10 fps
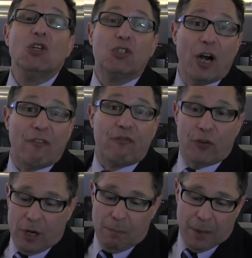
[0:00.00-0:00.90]
Jeff
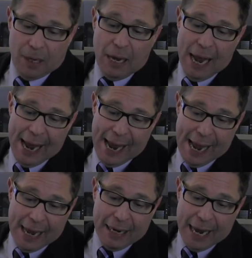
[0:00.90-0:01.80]
Friedman,
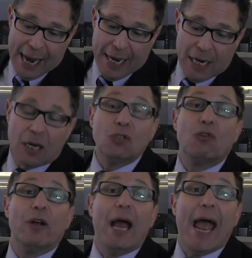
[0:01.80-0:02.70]
at
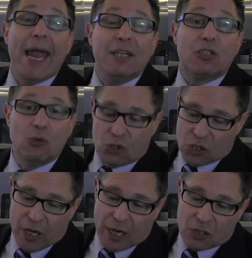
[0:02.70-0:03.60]
800
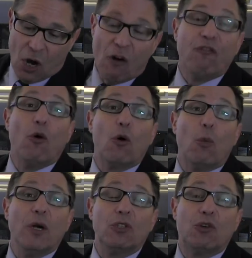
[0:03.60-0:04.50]
826
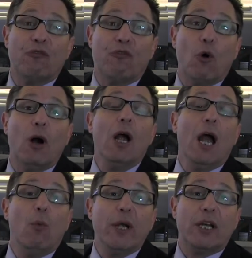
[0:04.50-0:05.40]
4124.
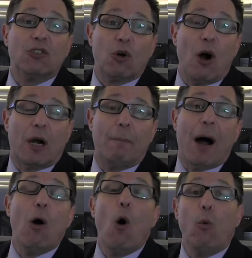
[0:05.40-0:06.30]
And we can talk
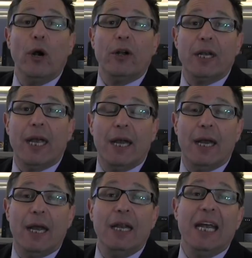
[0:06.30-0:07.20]
about where to get
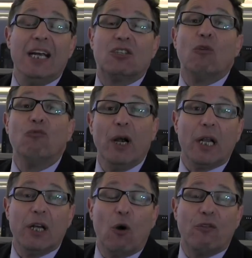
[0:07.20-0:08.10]
in. Is it
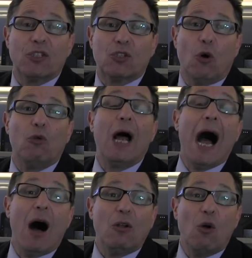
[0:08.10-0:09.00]
really oversold?
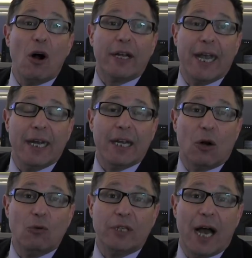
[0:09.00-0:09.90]
How long can it
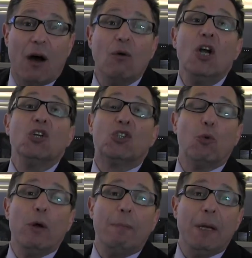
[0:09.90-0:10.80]
go down? Should
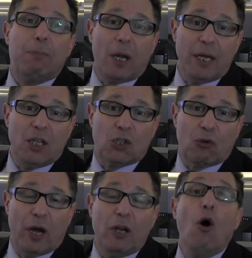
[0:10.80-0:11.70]
we be playing the
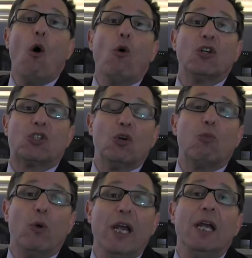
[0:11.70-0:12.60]
trend or should
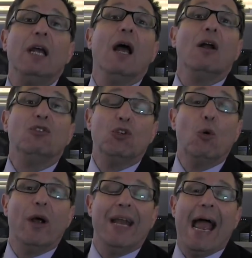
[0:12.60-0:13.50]
we
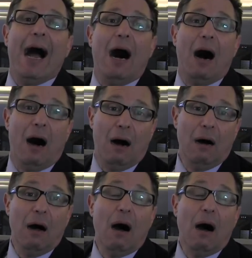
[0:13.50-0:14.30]
do an uh,